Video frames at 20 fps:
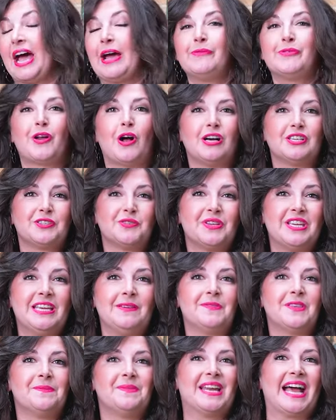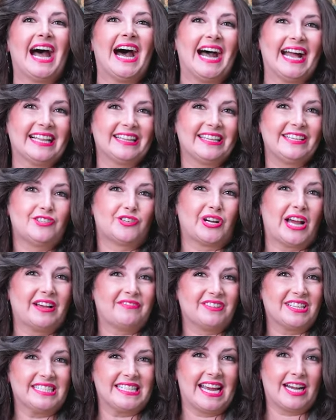I would also keep them in highly
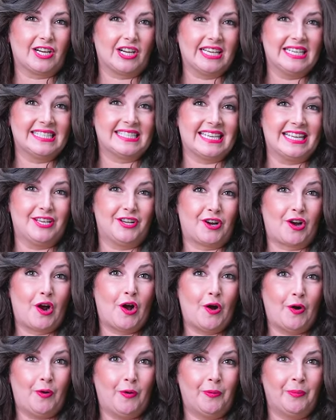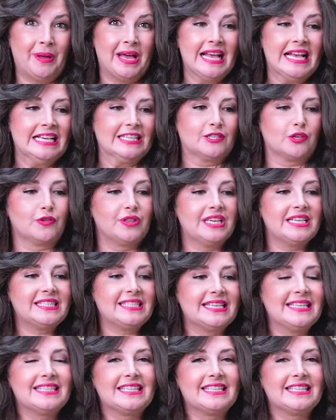trafficked areas in your home. So this